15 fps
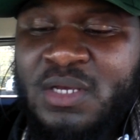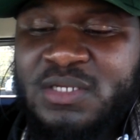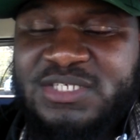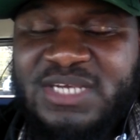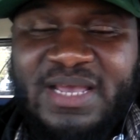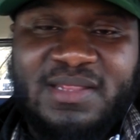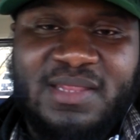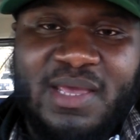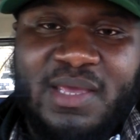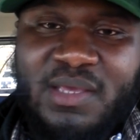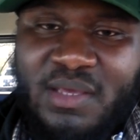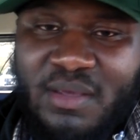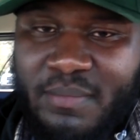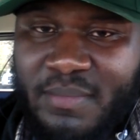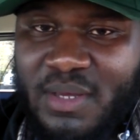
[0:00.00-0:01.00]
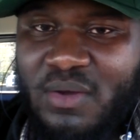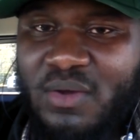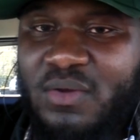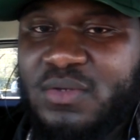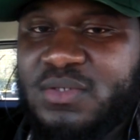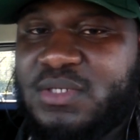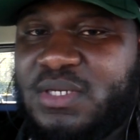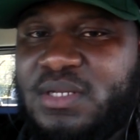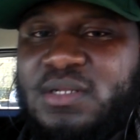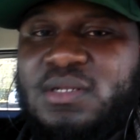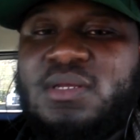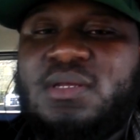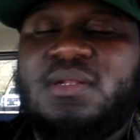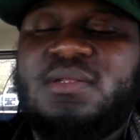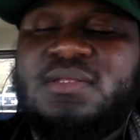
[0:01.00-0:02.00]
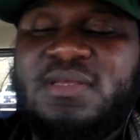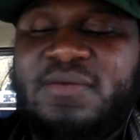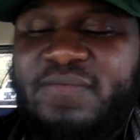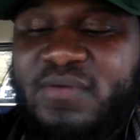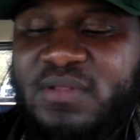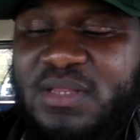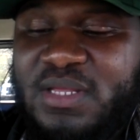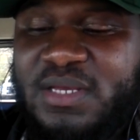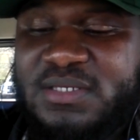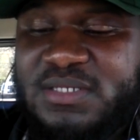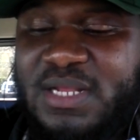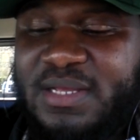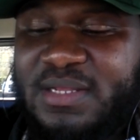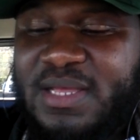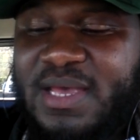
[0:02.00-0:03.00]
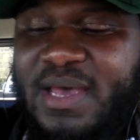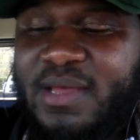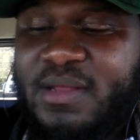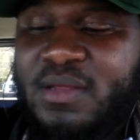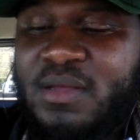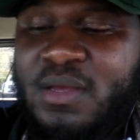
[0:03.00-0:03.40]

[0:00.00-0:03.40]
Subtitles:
check their emails and different things like that.